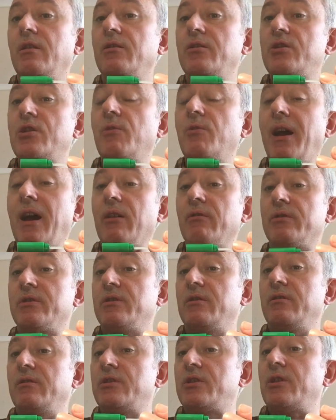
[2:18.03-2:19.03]
2 hours
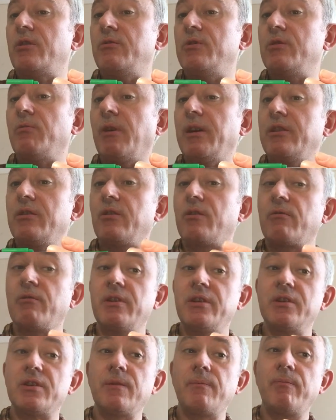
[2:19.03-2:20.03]
at 2 to 8
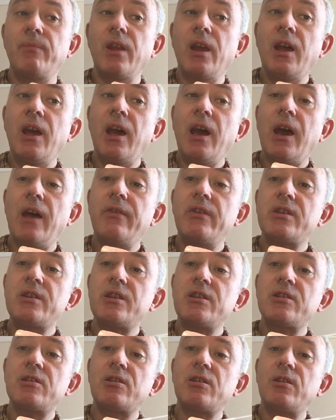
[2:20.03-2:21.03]
degrees. And this
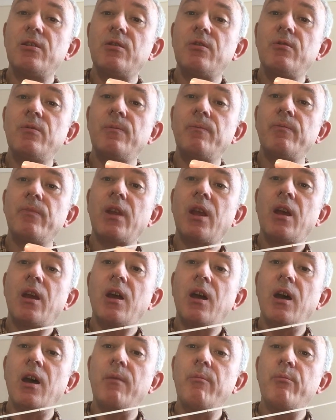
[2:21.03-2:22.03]
is to
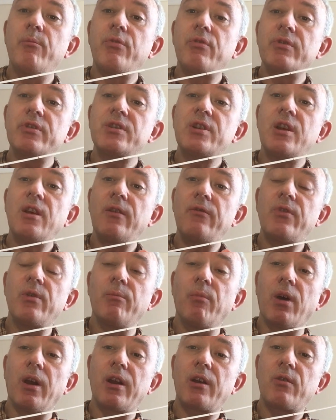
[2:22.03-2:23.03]
preserve the
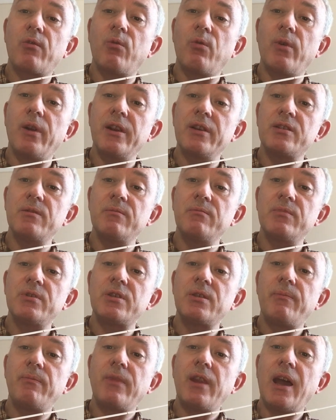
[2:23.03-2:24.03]
microorganisms
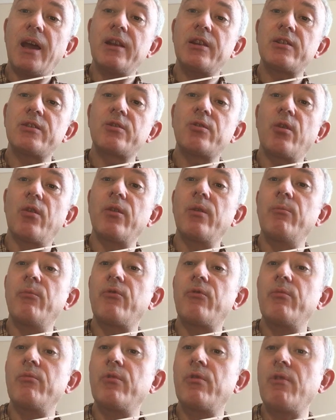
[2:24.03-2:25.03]
and to stop them
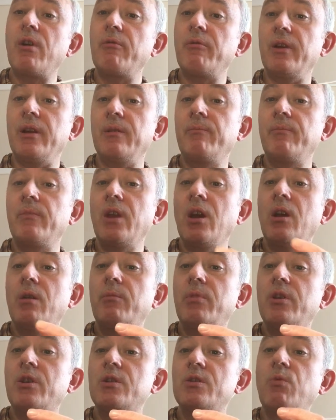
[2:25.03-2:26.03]
from growing,
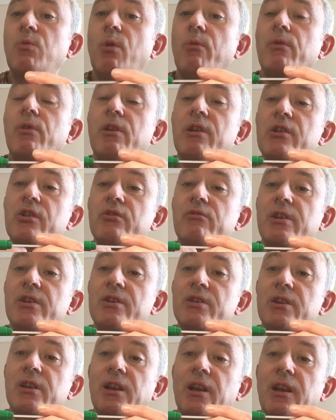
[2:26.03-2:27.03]
because what we're
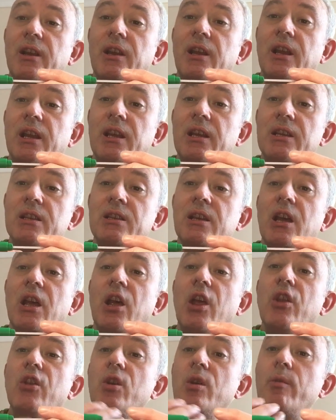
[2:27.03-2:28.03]
interested in is
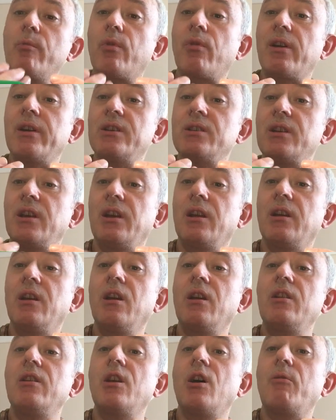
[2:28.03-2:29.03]
enumerating,
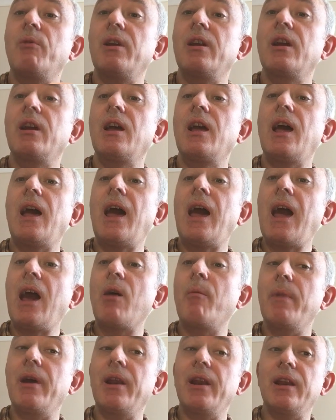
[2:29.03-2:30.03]
knowing how
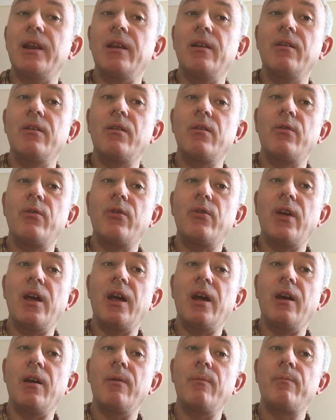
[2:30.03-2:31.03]
many
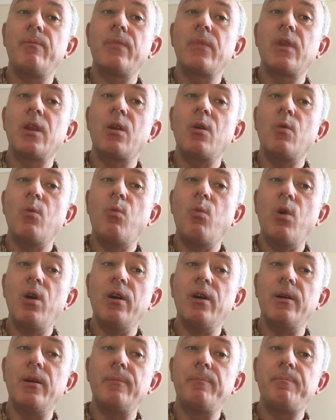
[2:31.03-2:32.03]
there were.